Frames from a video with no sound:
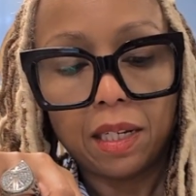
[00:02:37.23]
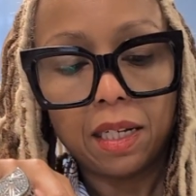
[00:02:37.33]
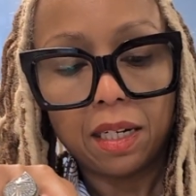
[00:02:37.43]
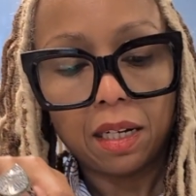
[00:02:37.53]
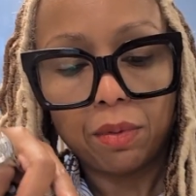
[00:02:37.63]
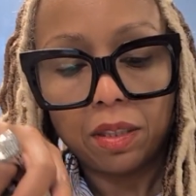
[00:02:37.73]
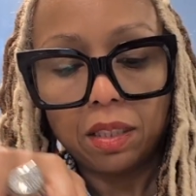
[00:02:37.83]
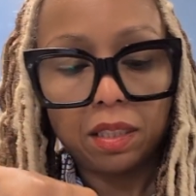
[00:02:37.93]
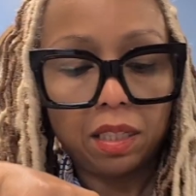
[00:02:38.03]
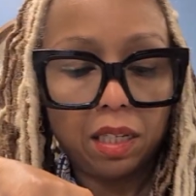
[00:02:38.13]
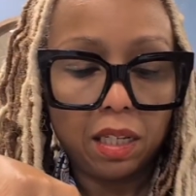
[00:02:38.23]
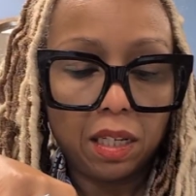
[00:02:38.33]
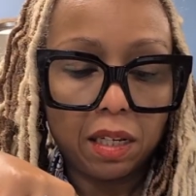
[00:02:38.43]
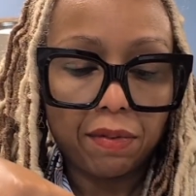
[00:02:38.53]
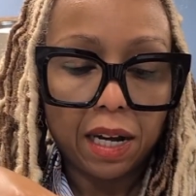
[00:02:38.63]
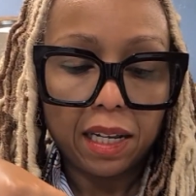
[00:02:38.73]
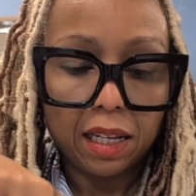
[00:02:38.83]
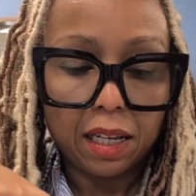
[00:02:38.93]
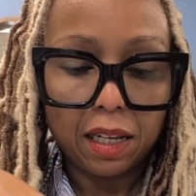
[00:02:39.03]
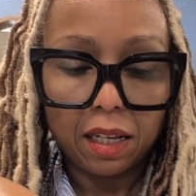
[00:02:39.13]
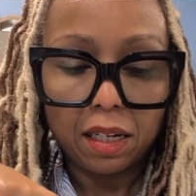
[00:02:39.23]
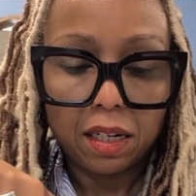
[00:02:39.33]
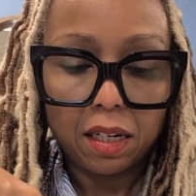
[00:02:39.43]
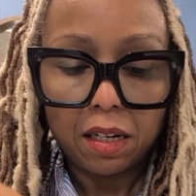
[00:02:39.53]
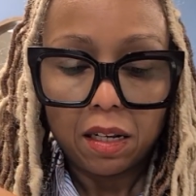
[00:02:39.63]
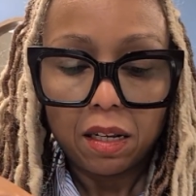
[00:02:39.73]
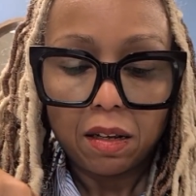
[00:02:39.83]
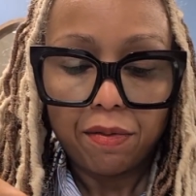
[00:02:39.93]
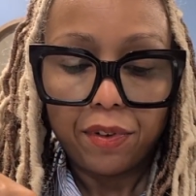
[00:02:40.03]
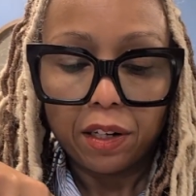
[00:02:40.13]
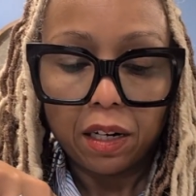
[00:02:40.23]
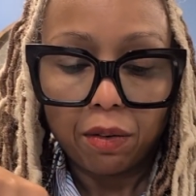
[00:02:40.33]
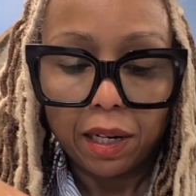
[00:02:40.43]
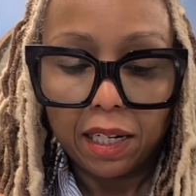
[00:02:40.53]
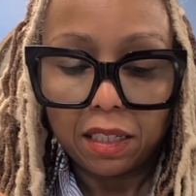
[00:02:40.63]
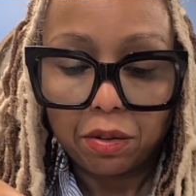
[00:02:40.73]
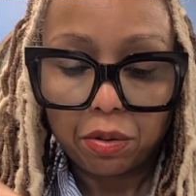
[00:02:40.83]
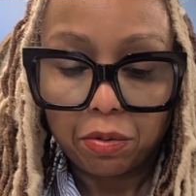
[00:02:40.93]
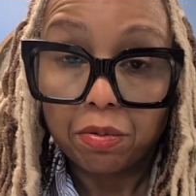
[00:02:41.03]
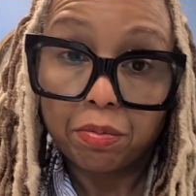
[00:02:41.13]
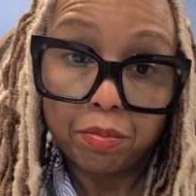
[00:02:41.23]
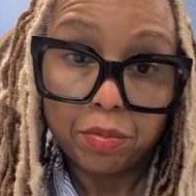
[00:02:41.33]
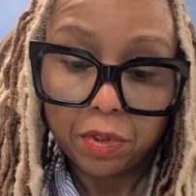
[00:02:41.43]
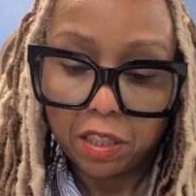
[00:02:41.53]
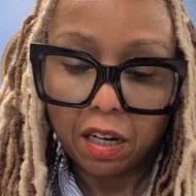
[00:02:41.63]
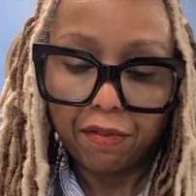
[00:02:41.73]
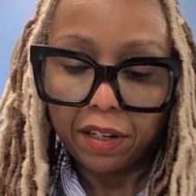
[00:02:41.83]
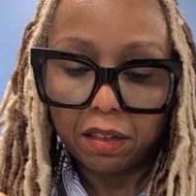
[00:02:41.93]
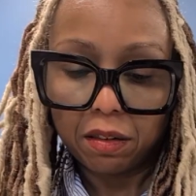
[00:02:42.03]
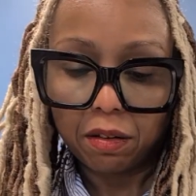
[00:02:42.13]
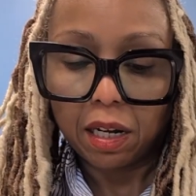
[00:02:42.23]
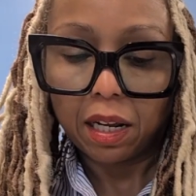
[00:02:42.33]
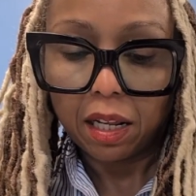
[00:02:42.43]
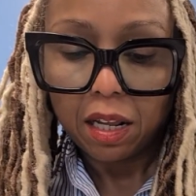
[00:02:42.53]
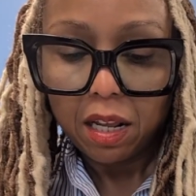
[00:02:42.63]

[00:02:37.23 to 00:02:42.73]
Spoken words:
And I wanna see if I can figure out a way to stuff it, okay?